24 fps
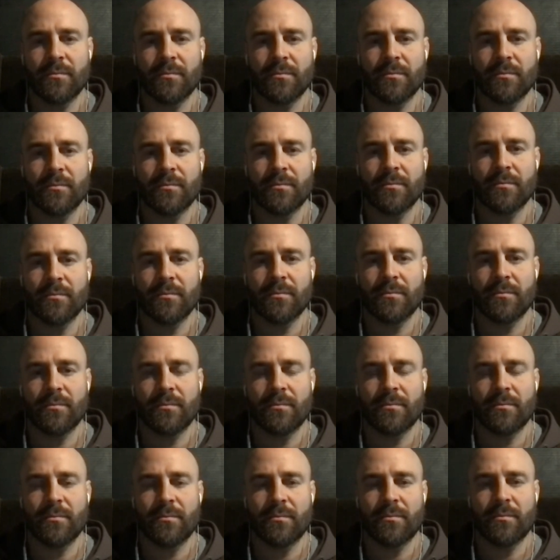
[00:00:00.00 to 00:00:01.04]

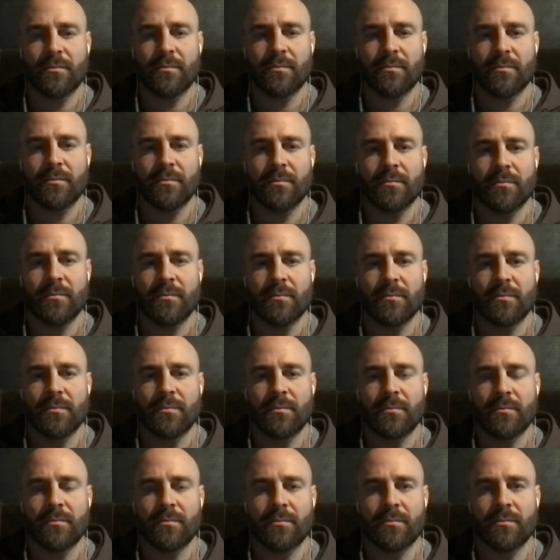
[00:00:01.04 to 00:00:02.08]

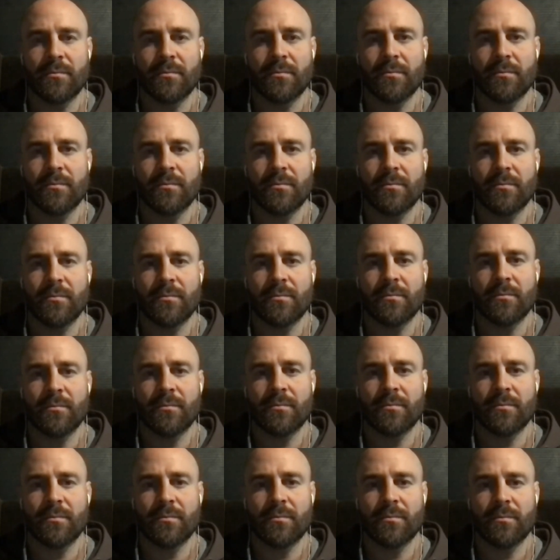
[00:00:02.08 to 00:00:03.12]

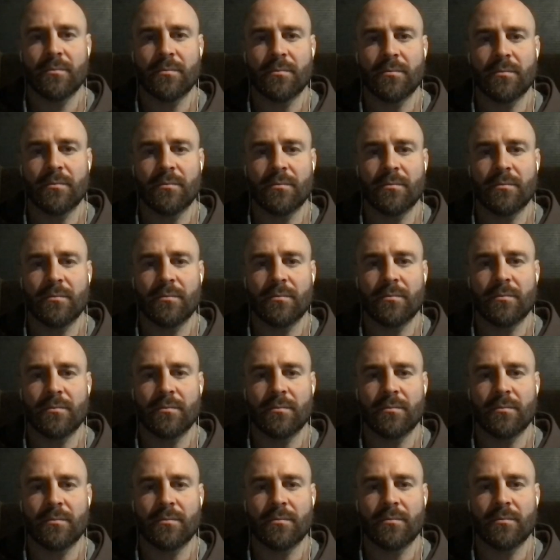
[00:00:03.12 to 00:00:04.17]

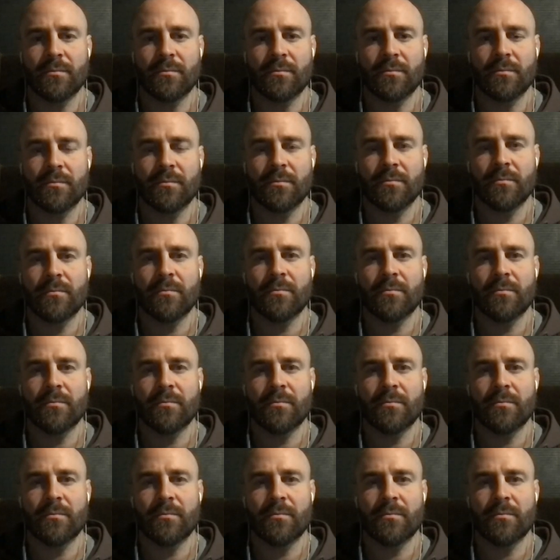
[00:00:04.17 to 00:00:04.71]
No words are spoken by the person on screen.